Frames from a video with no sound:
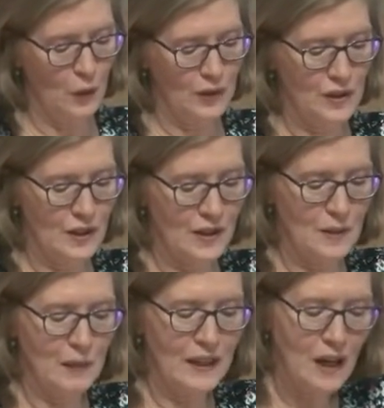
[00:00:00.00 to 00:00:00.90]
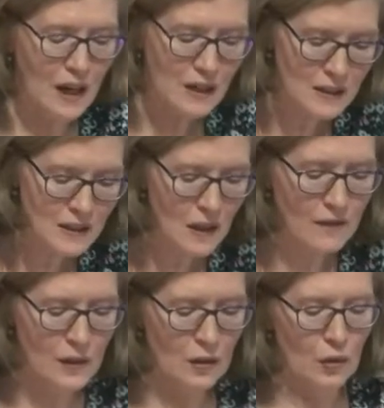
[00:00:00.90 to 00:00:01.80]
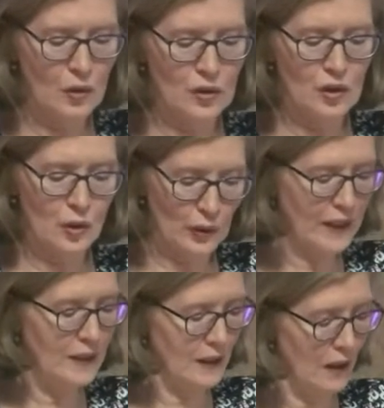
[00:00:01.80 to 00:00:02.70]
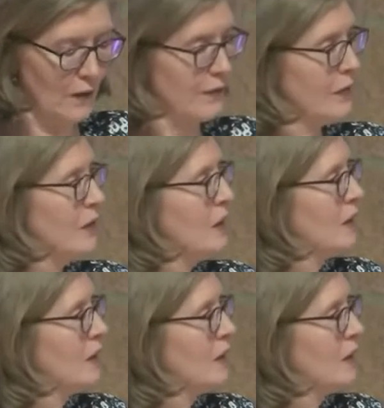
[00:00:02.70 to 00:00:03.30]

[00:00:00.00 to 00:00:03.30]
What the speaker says: which says, "Because of the Lord's great love,